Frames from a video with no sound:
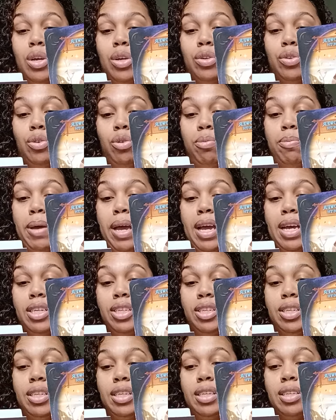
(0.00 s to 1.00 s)
New
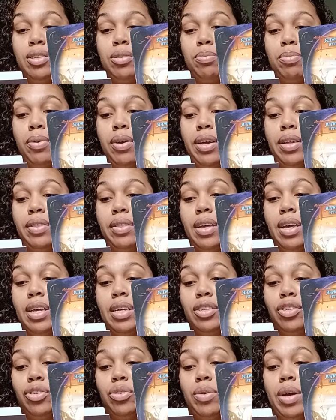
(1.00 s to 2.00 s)
passion is breathed
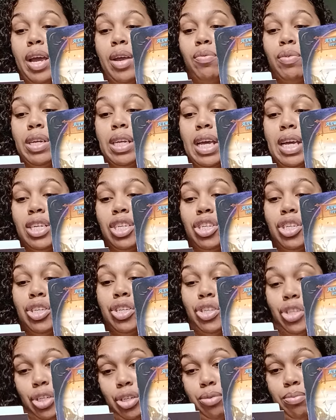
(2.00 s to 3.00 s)
into a
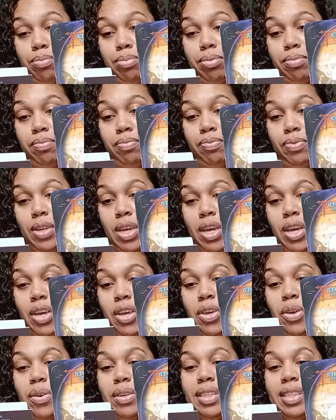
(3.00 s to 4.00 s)
relationship.
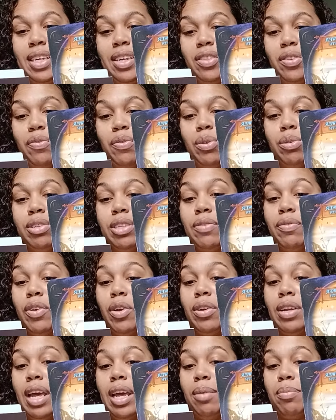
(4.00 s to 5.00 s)
You are seeing the fruits of
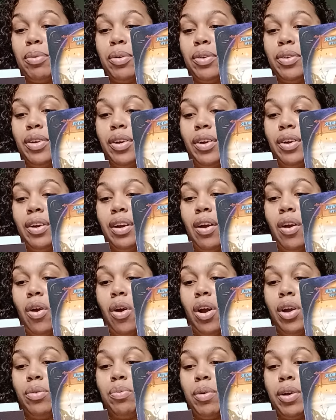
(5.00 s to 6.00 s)
your labor. Your
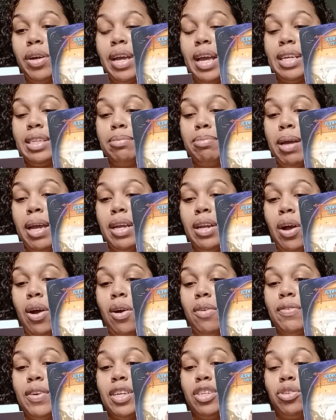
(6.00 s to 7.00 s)
hard work has paid
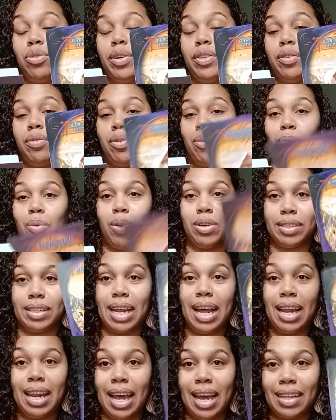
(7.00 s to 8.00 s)
off. Enjoy the rewards.
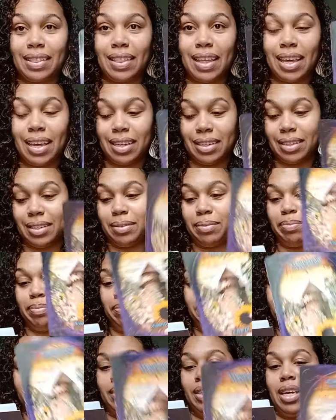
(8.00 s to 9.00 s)
Now, like that.
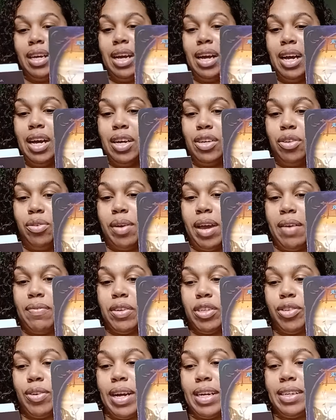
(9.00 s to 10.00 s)
Uh, you have
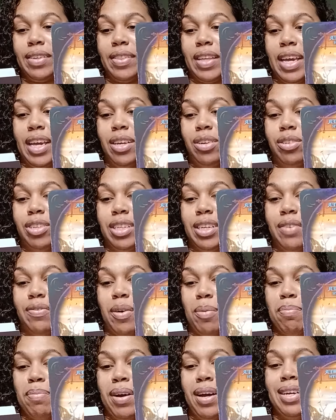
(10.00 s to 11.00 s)
attracted the energy of
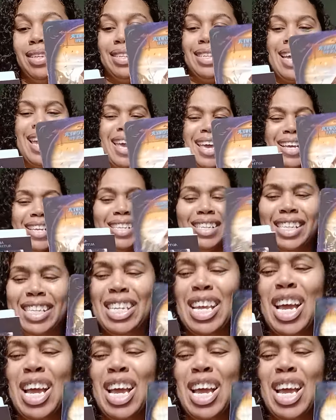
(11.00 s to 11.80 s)
abundance.